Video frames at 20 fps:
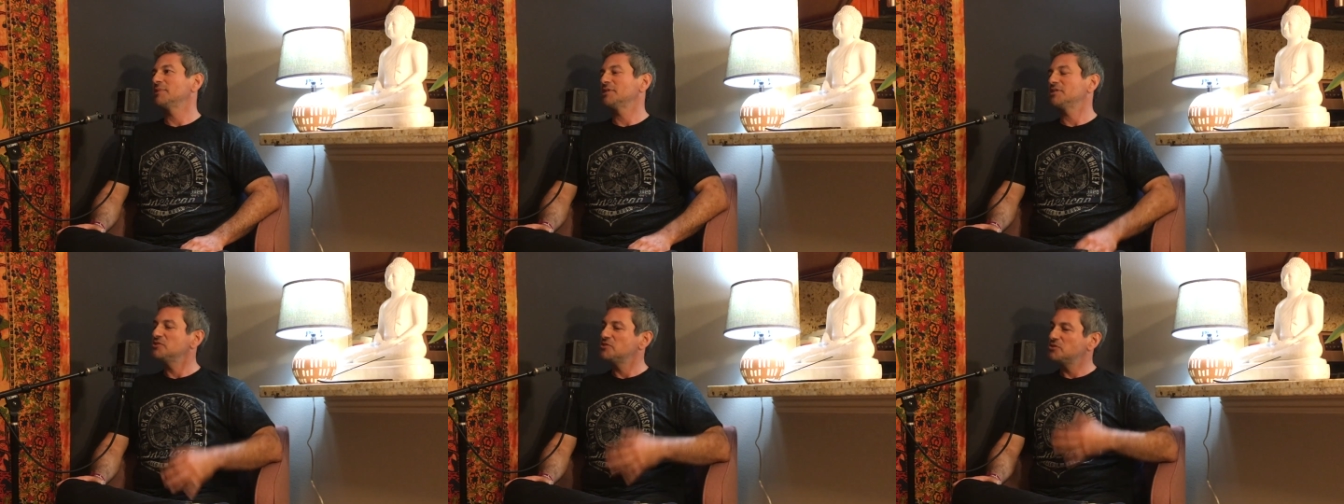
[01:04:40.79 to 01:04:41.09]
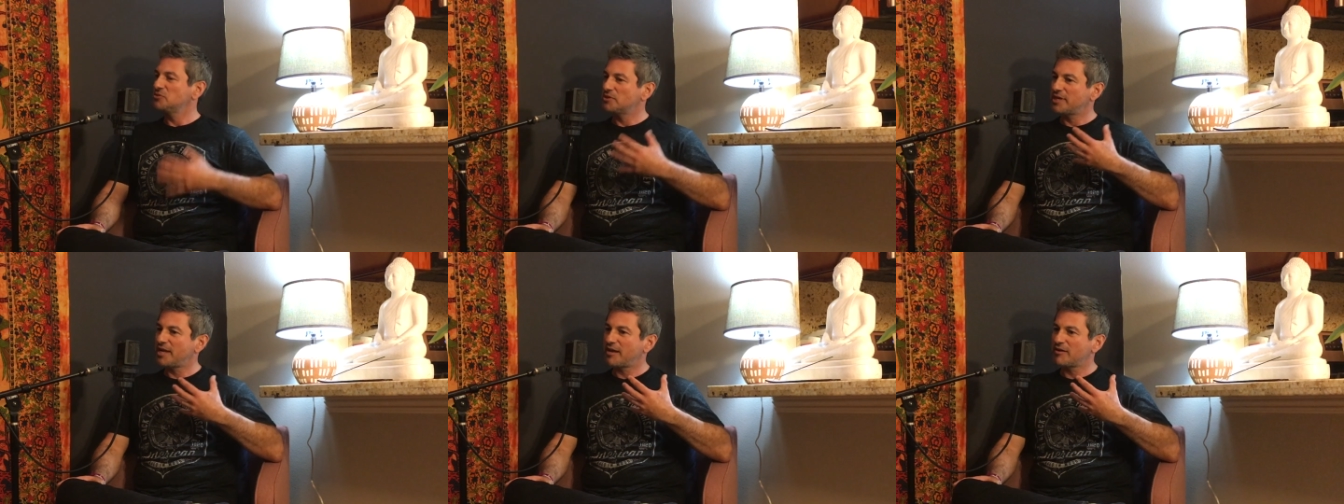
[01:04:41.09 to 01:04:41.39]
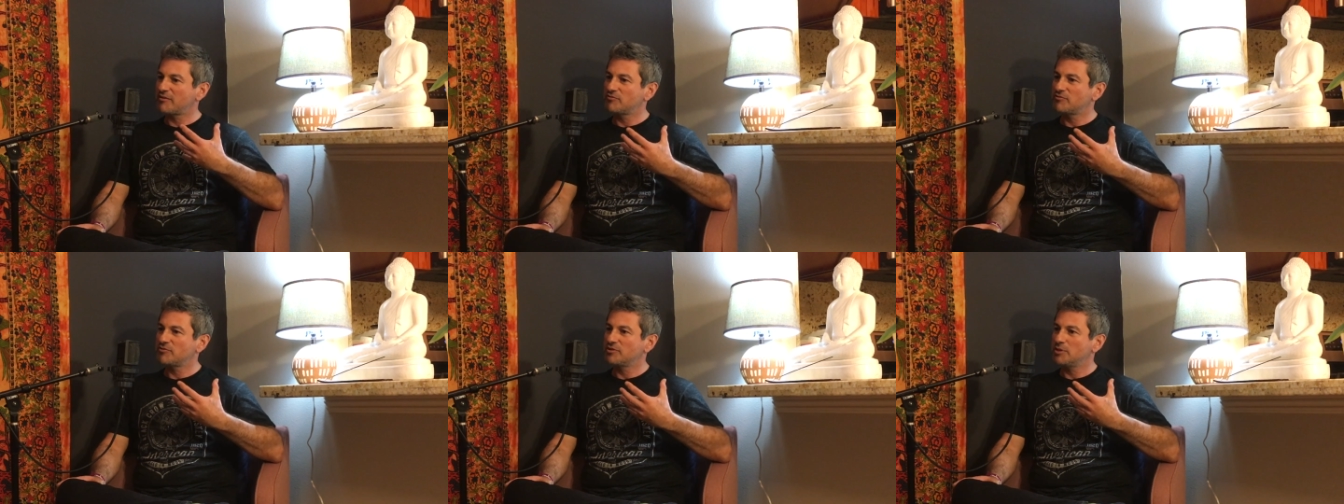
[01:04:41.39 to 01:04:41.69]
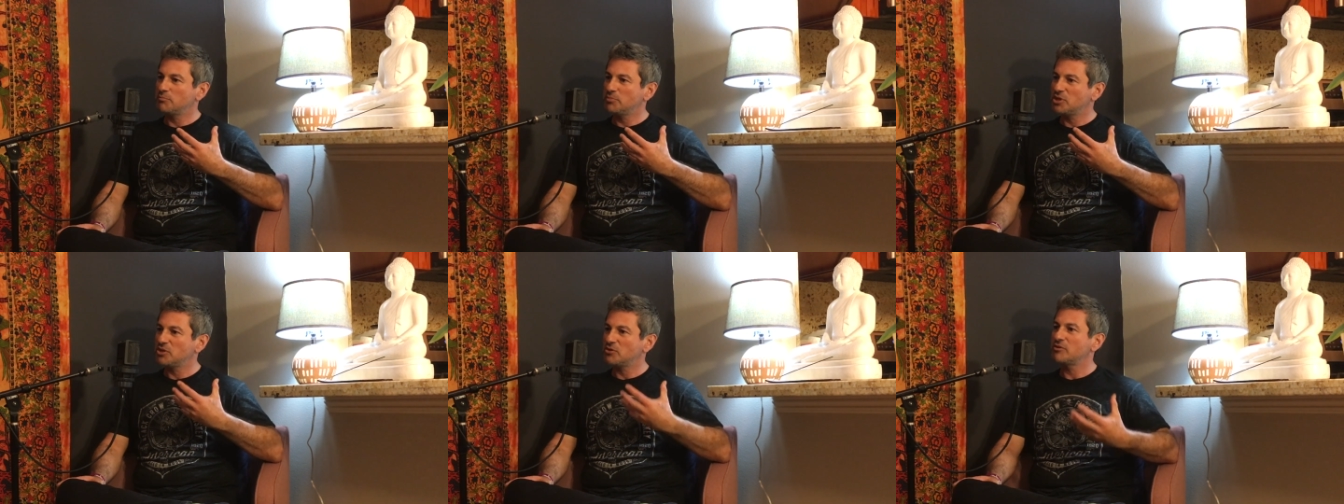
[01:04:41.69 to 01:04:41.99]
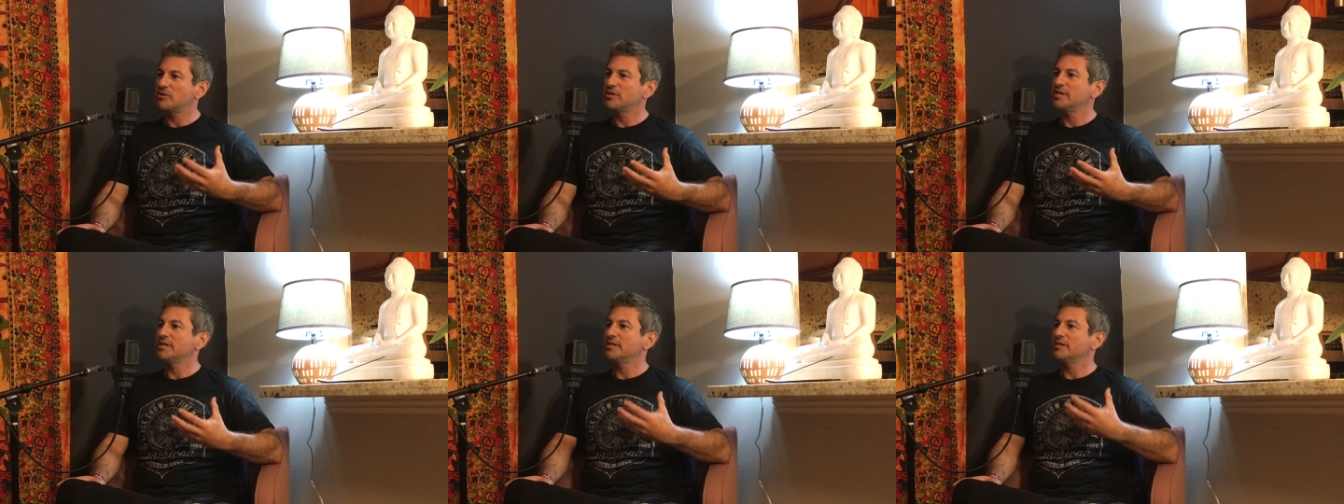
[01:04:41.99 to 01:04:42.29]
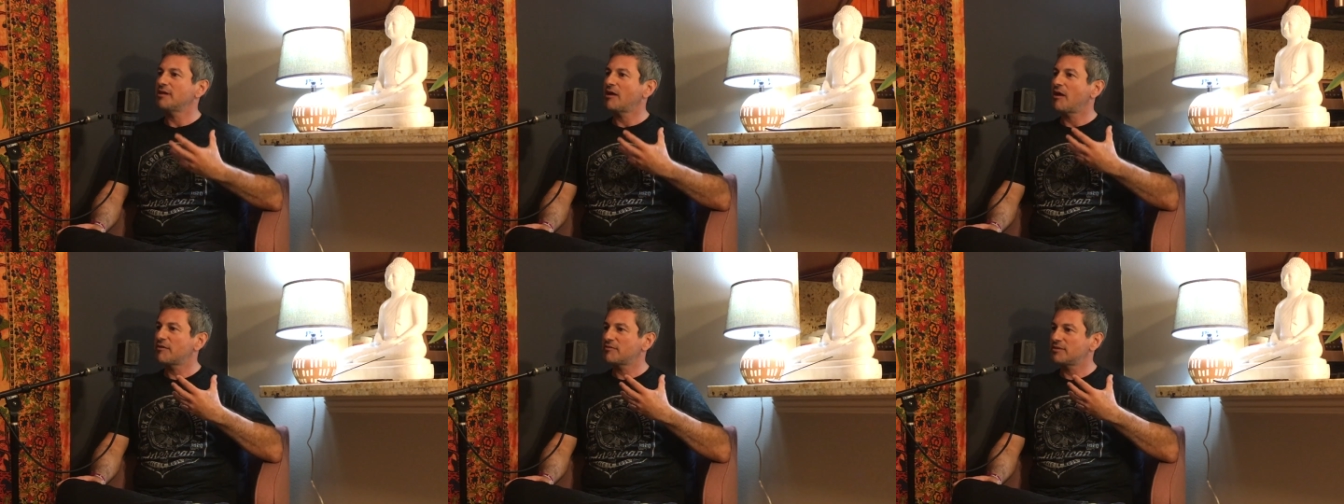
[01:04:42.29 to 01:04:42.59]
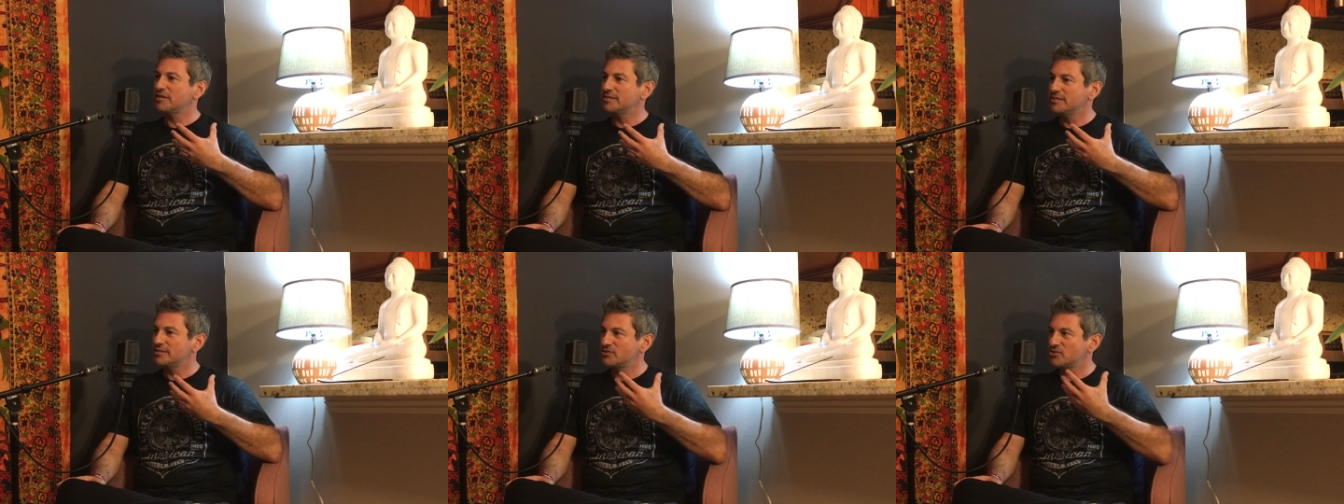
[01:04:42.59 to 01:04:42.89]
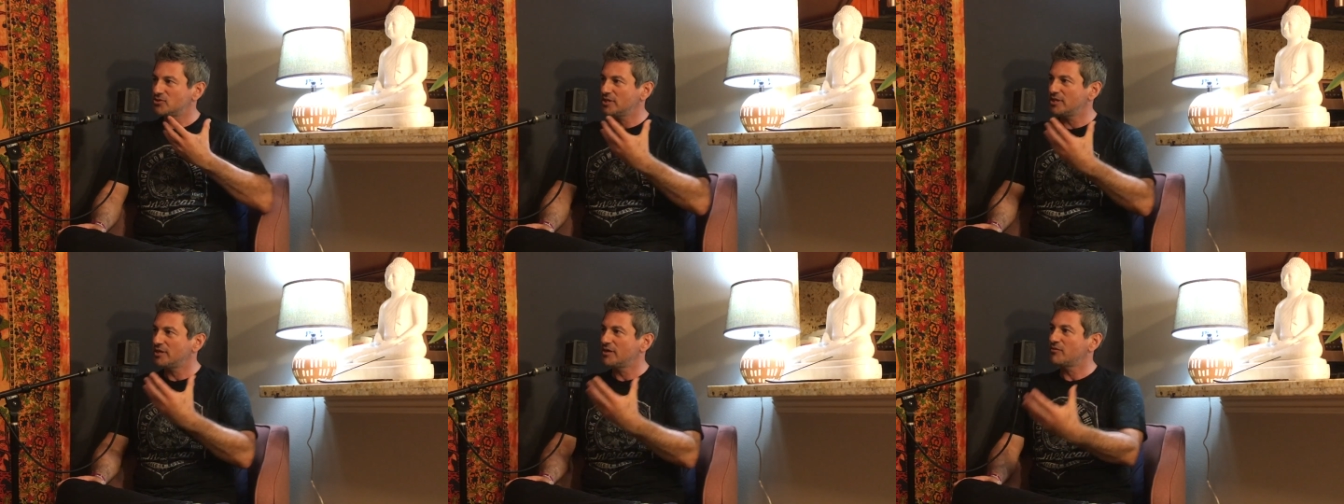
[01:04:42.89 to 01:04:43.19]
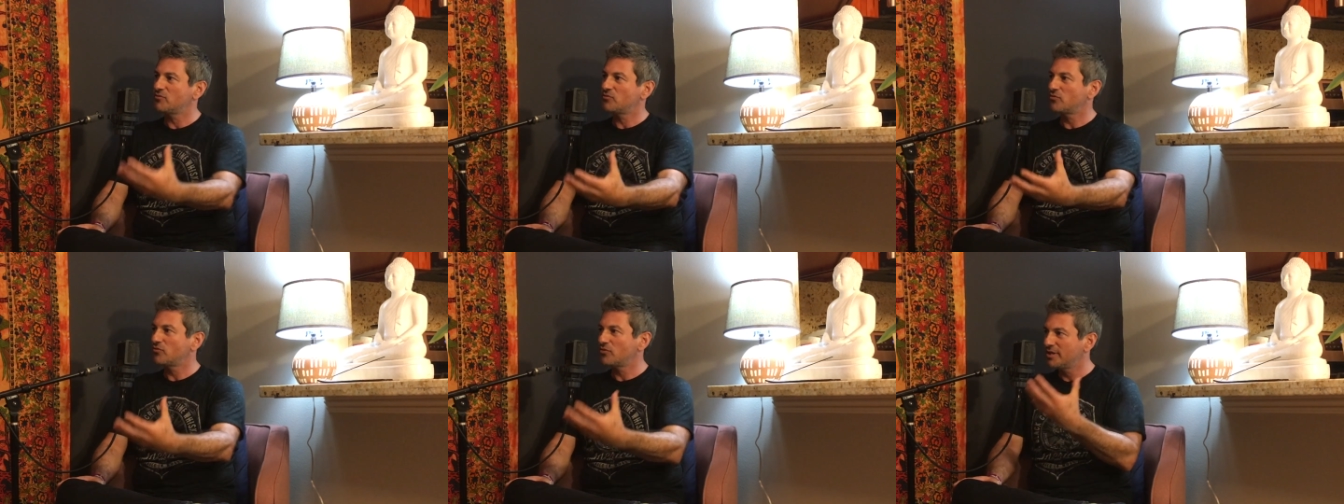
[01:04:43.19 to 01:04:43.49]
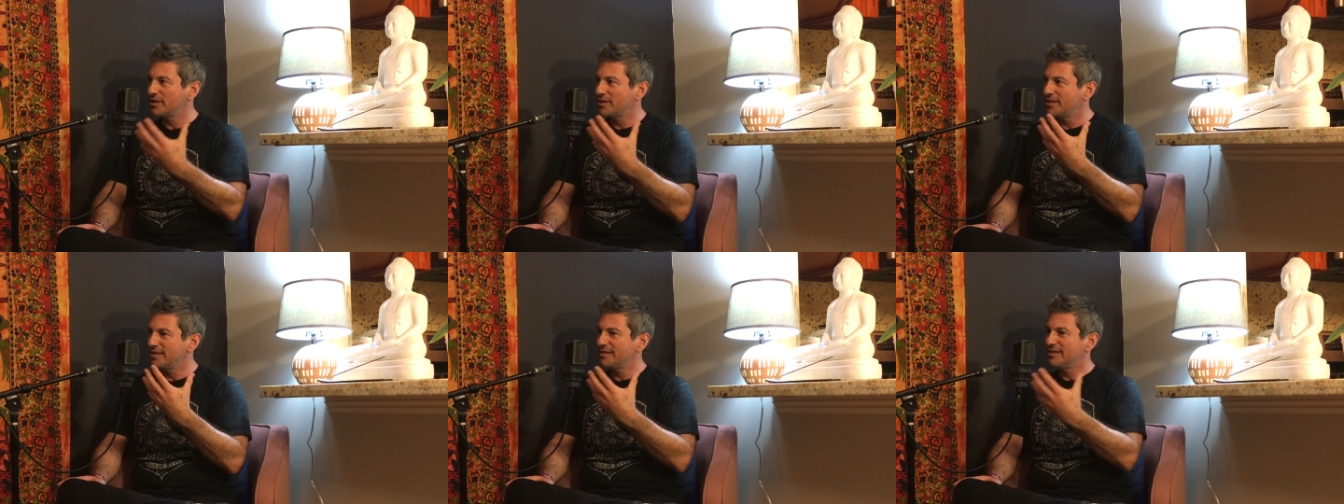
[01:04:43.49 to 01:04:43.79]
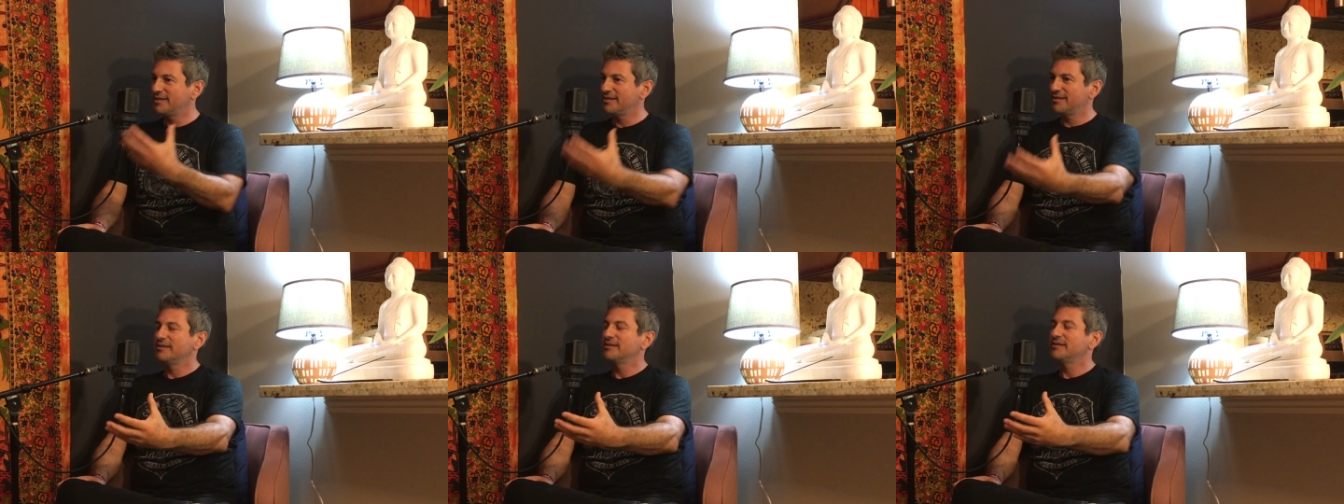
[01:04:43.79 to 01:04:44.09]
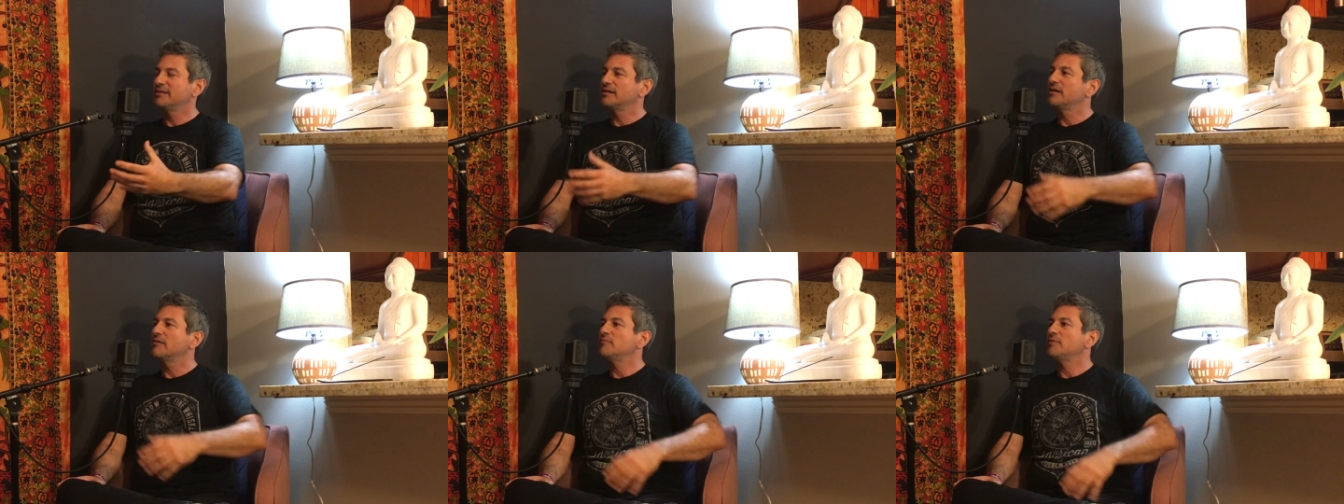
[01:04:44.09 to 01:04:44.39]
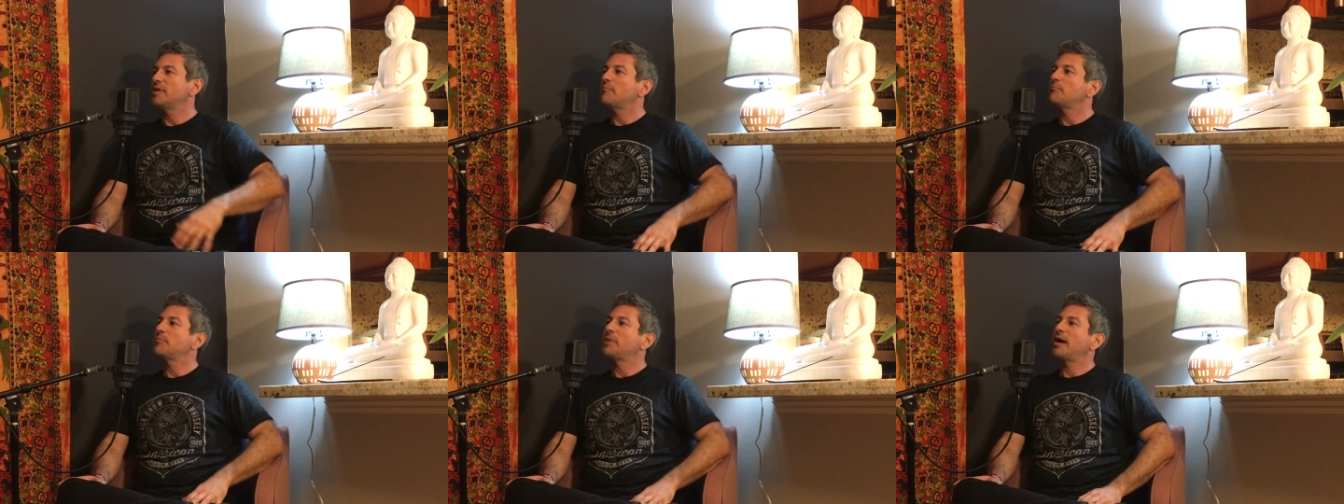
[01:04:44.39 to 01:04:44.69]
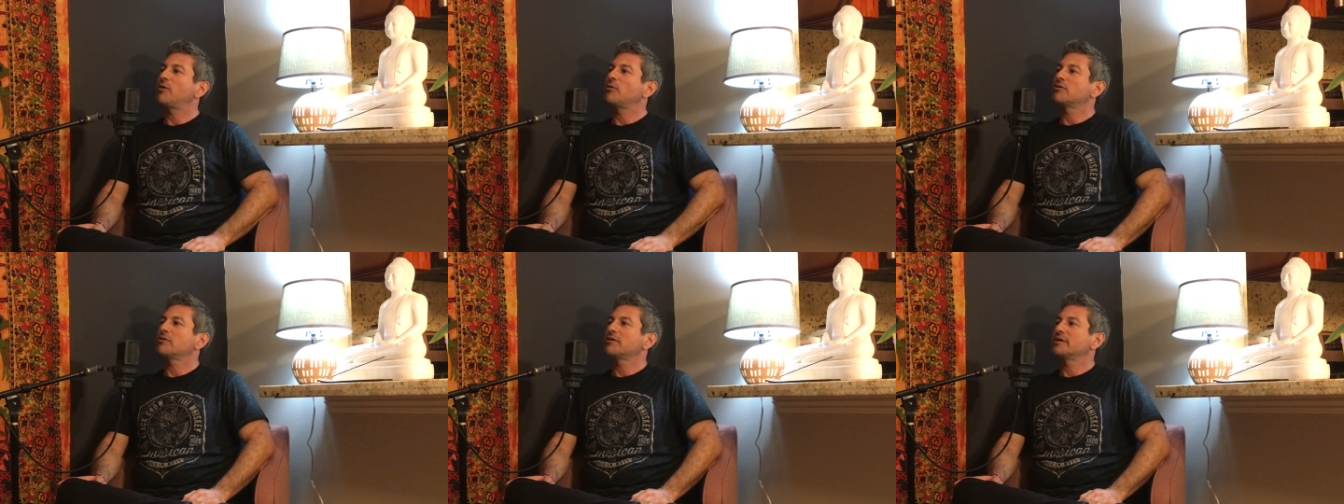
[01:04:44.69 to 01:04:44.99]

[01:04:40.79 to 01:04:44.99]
But to do it out of the purity and the authenticity of that power.